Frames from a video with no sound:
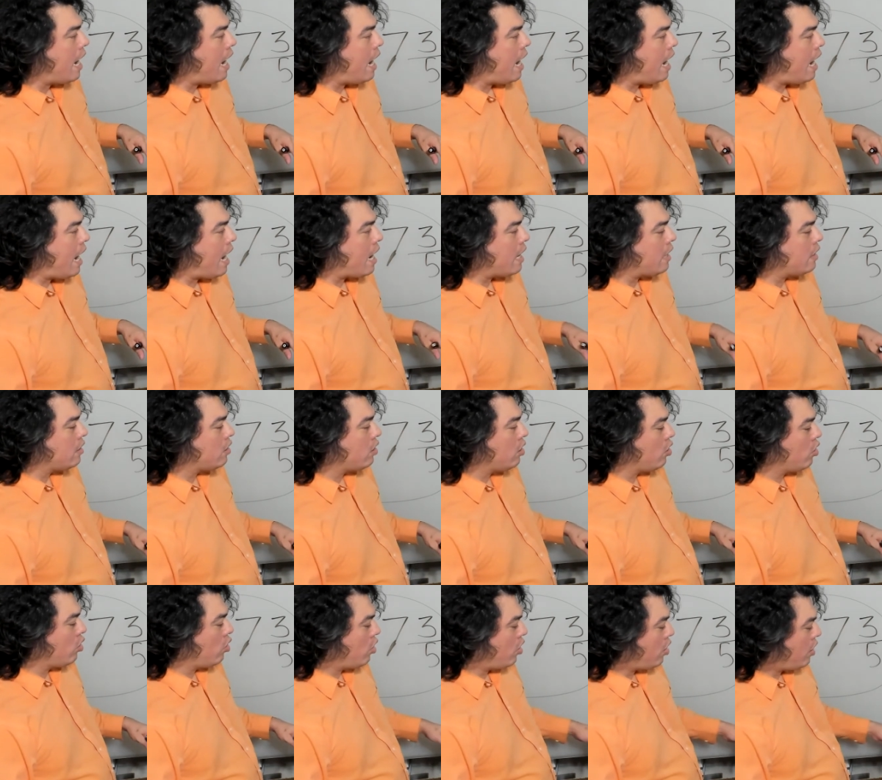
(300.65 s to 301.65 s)
And
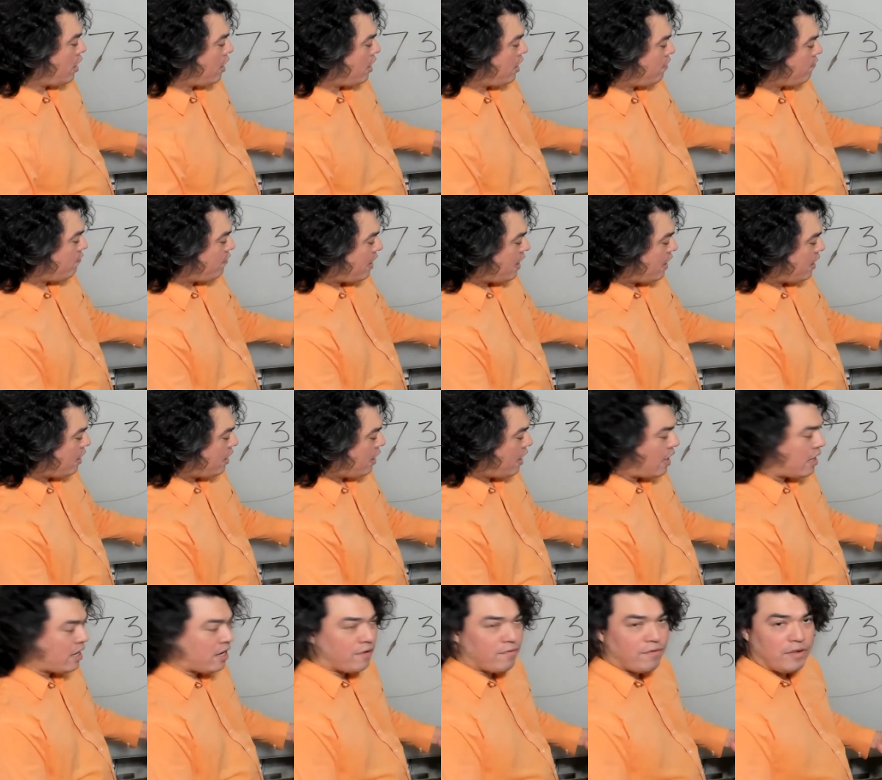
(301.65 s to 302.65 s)

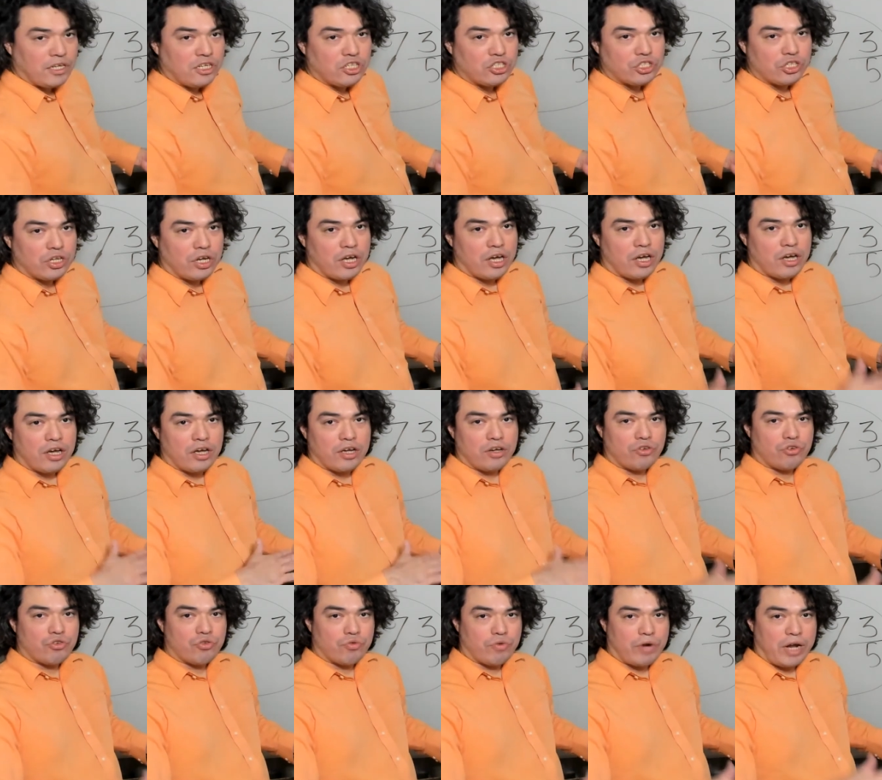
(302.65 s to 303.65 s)
if each
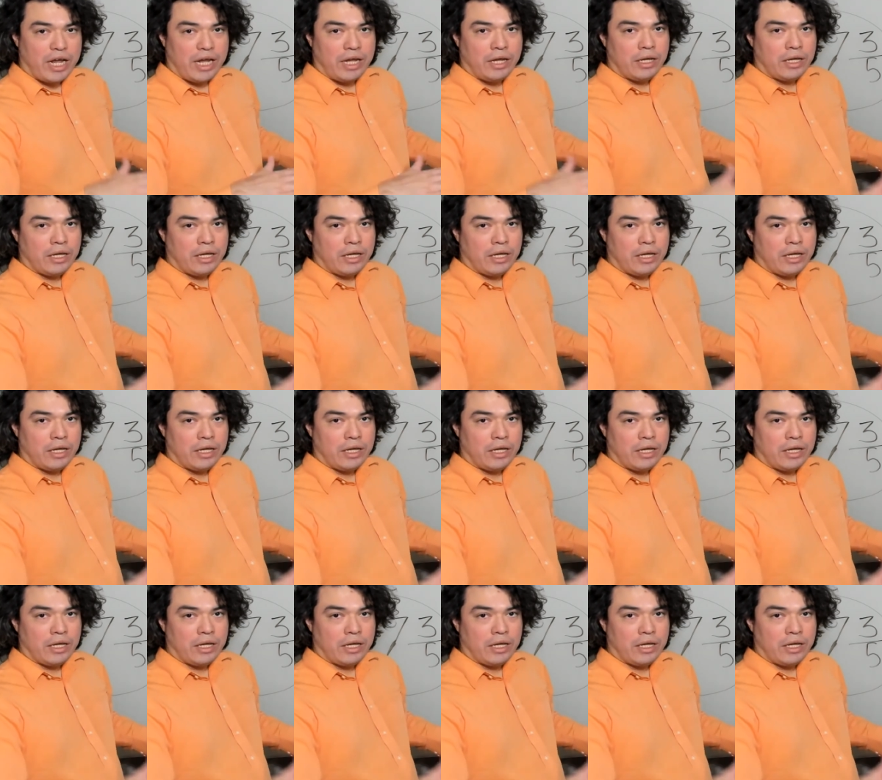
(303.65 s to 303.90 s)
tray